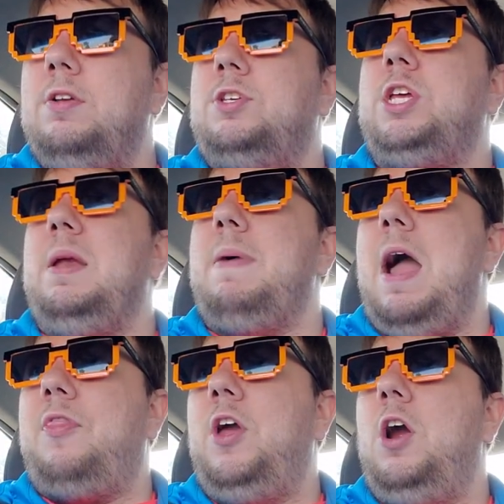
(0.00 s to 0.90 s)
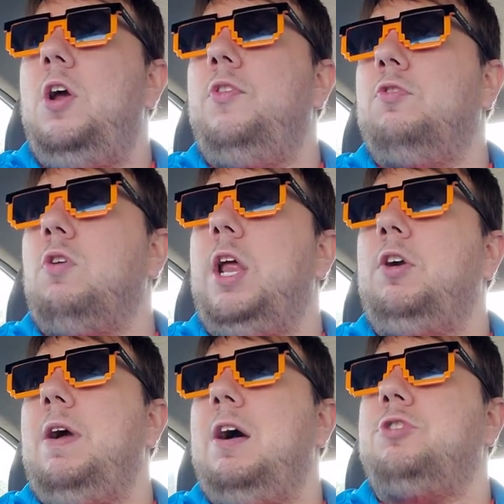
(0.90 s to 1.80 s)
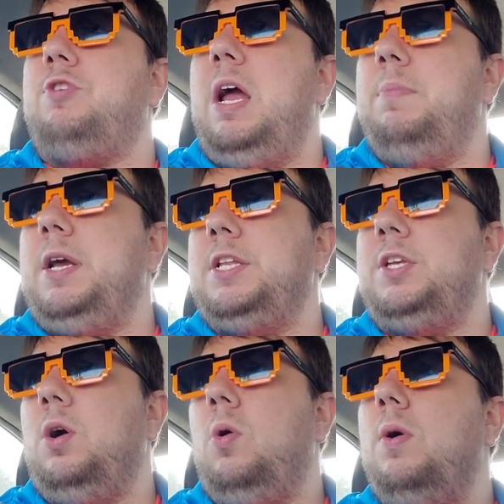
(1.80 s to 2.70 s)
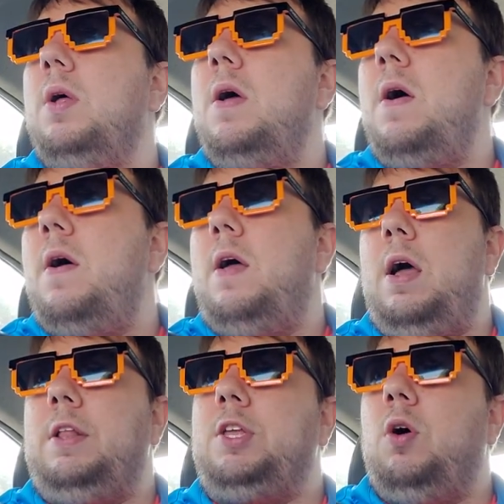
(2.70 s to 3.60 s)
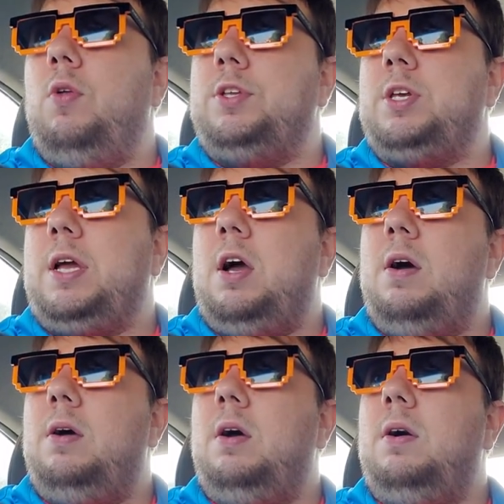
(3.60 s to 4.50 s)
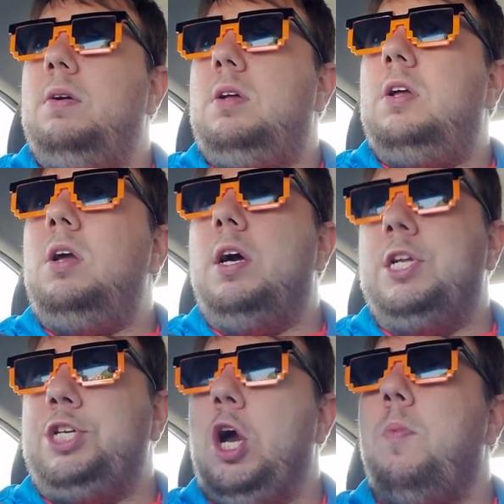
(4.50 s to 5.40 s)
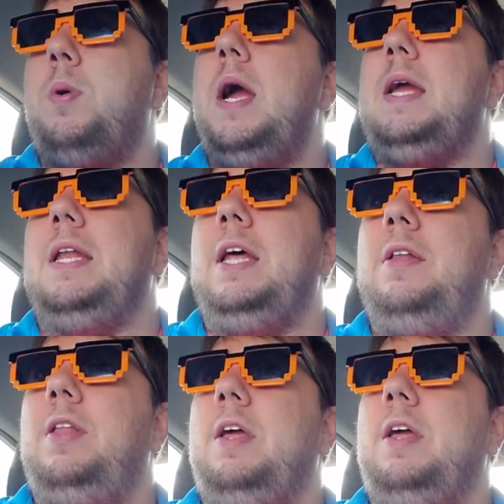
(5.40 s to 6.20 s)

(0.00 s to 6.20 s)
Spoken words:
sitting back there, and they're running around scrambling until it's like a jailbreak, and then